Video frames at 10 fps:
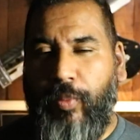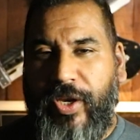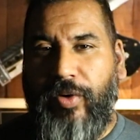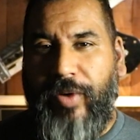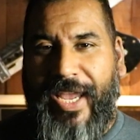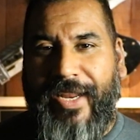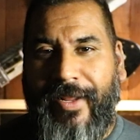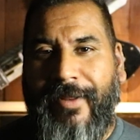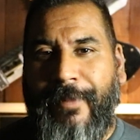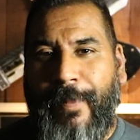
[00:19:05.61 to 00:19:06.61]
we
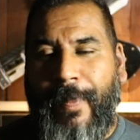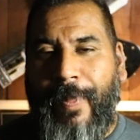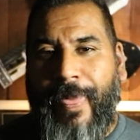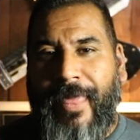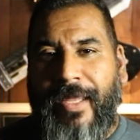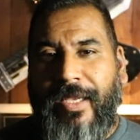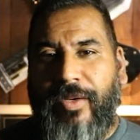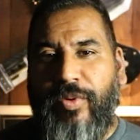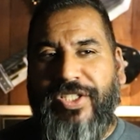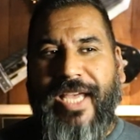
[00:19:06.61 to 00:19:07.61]
created
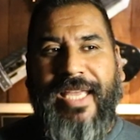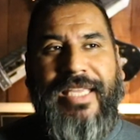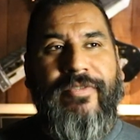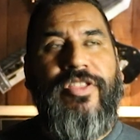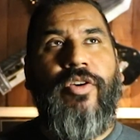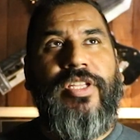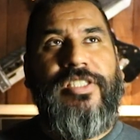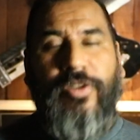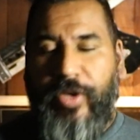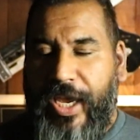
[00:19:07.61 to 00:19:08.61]
was that even though
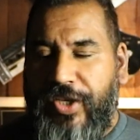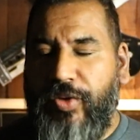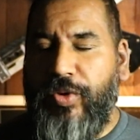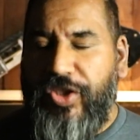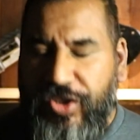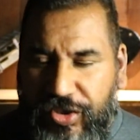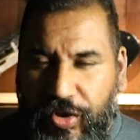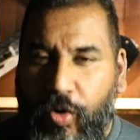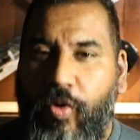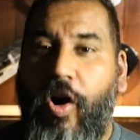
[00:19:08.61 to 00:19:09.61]
this location was
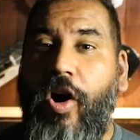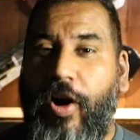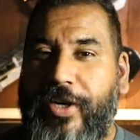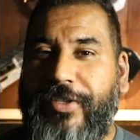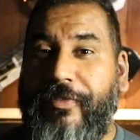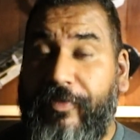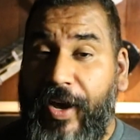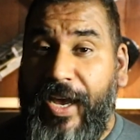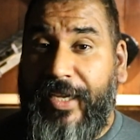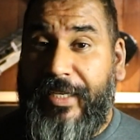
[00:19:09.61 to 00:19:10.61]
so hard to
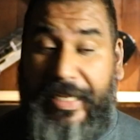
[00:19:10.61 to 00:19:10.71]
find,